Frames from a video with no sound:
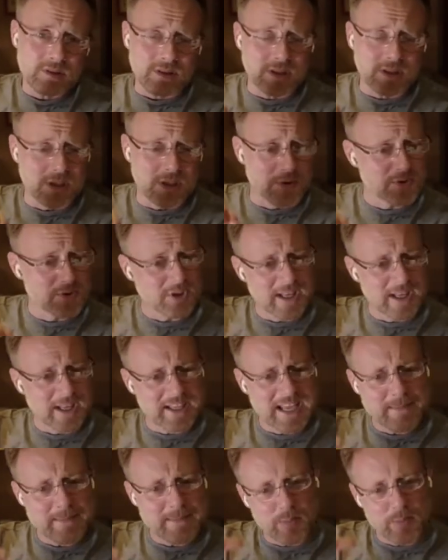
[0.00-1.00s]
there's a lot of
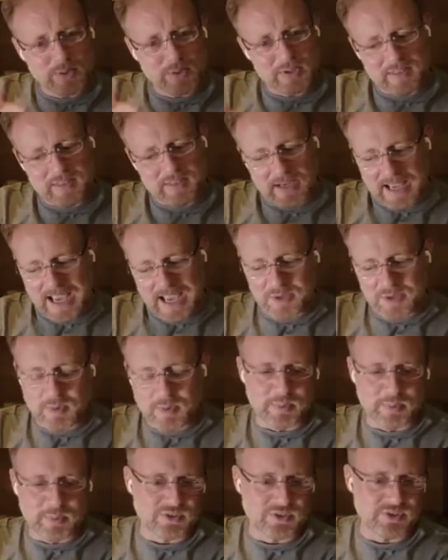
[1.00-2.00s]
capability that had to be
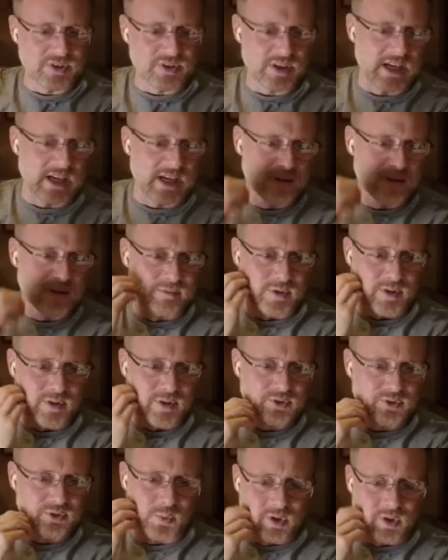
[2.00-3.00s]
present in Kafka for
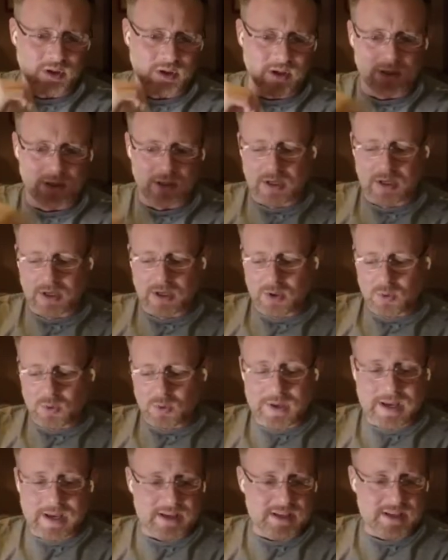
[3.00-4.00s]
this to work. We
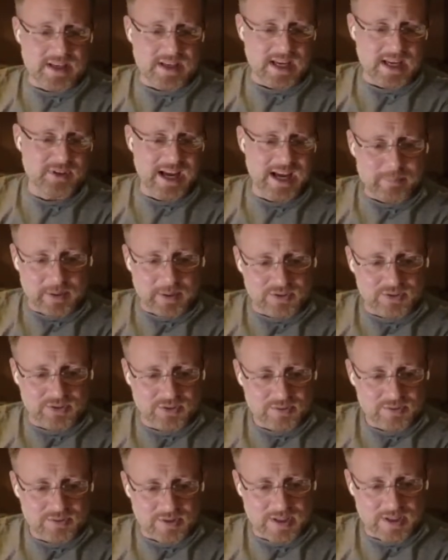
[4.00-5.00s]
had to have
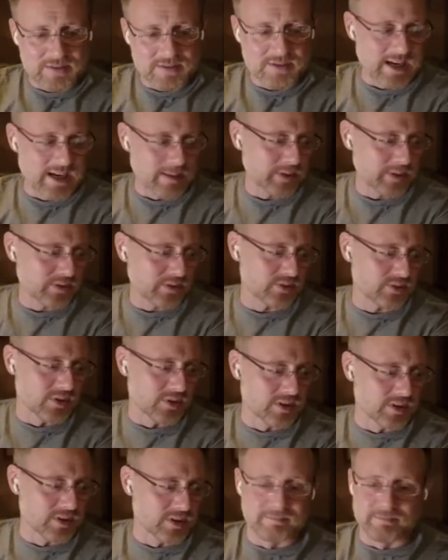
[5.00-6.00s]
topics, right? Topics
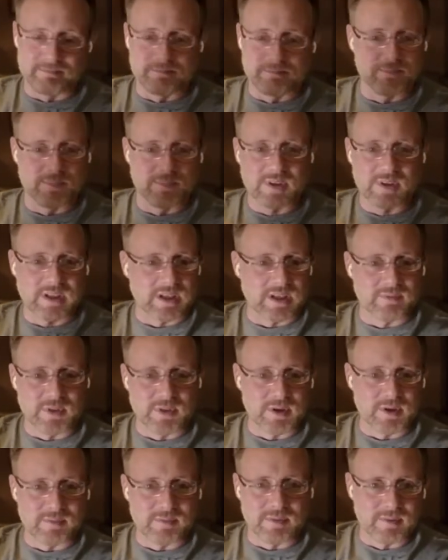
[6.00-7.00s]
are kind of
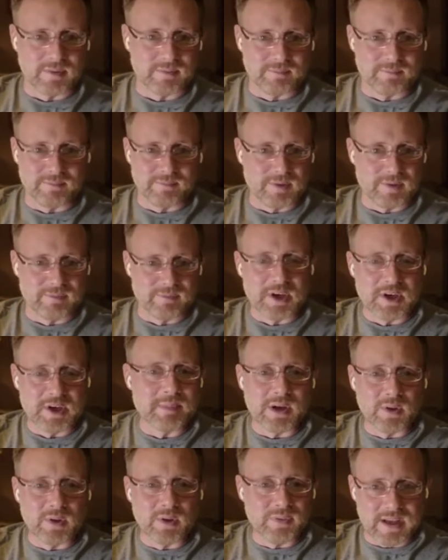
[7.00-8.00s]
the
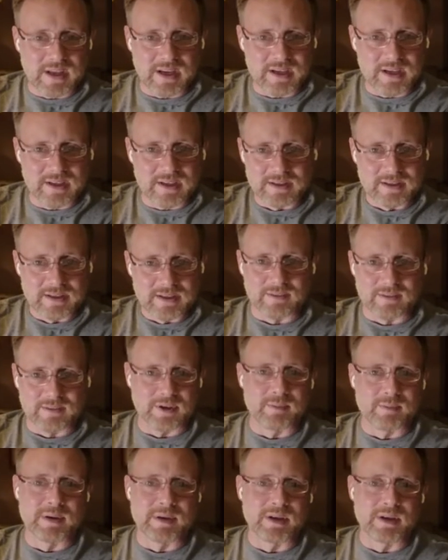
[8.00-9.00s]
fundamental thing, the
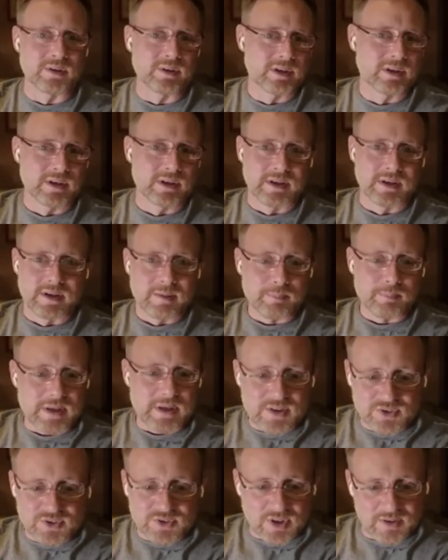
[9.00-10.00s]
fundamental
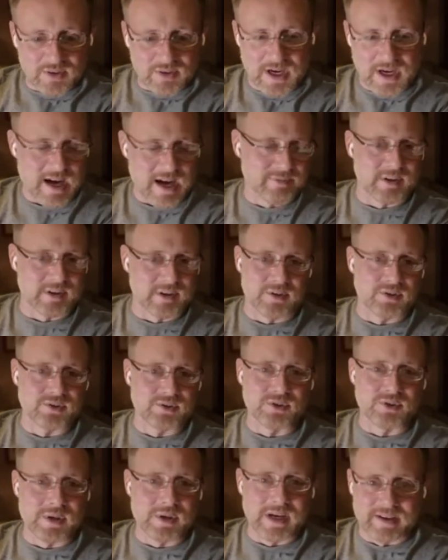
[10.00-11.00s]
piece of Kafka. There is
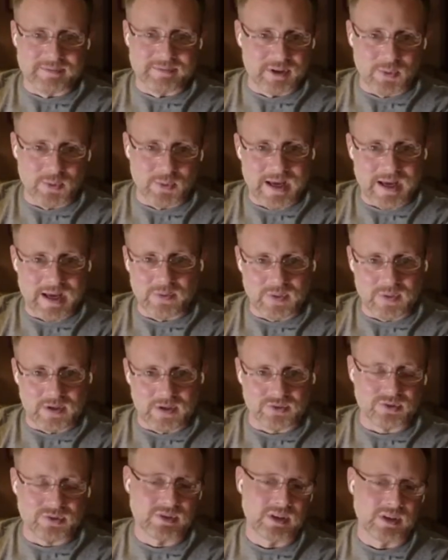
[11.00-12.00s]
no Kafka without
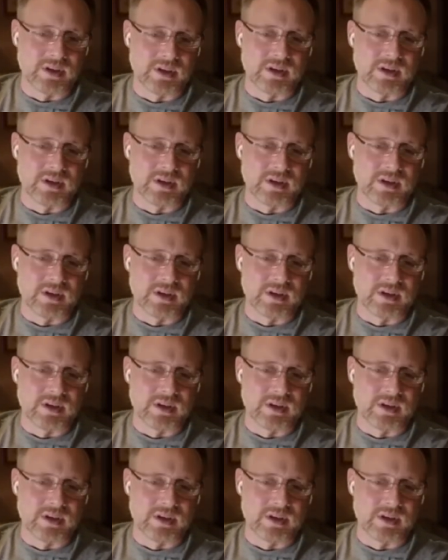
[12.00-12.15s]
this.